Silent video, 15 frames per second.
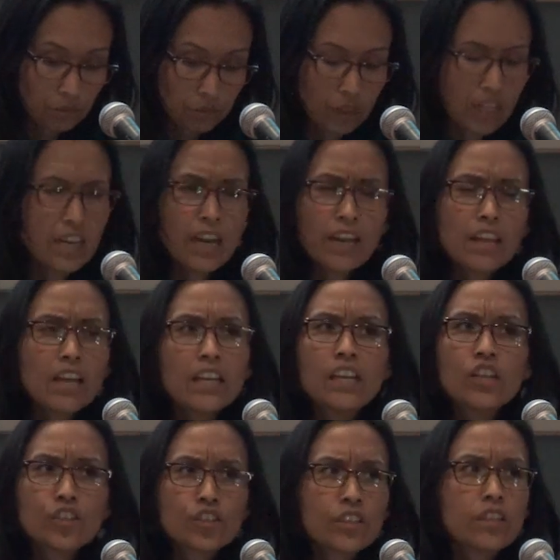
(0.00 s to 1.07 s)
And
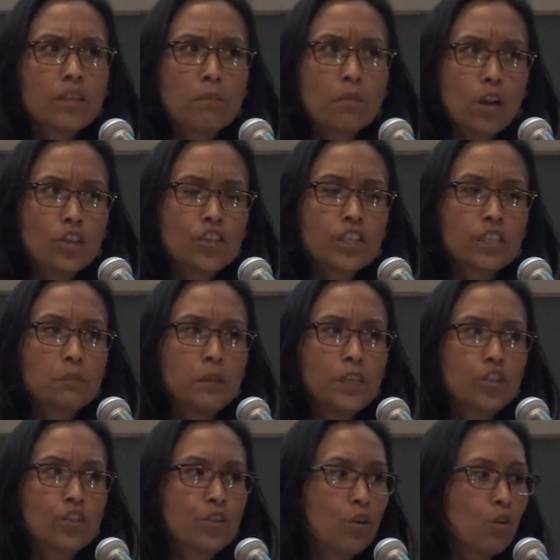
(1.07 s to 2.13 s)
initially the projects being
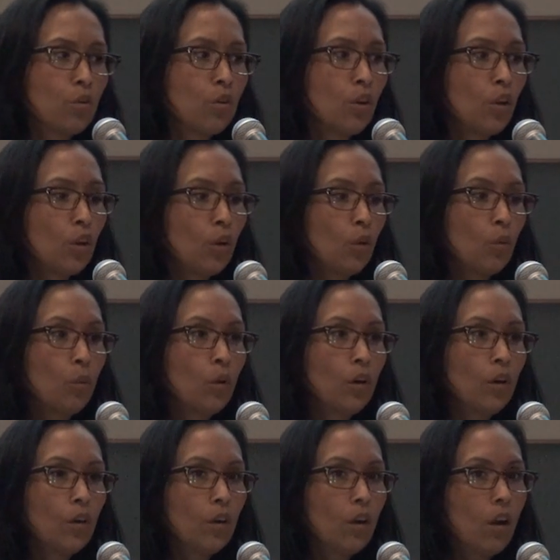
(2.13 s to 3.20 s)
shown
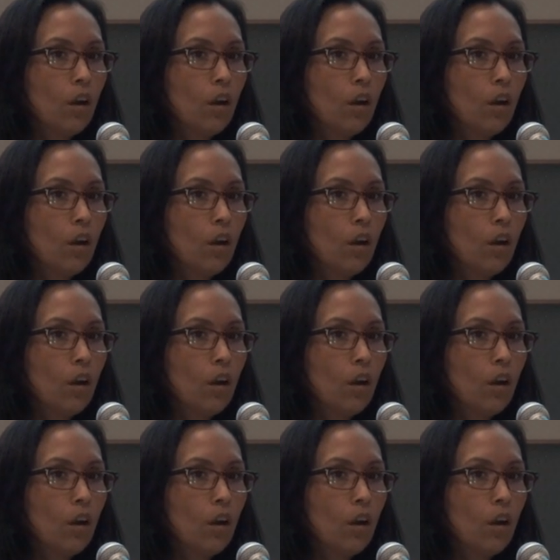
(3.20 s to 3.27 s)
were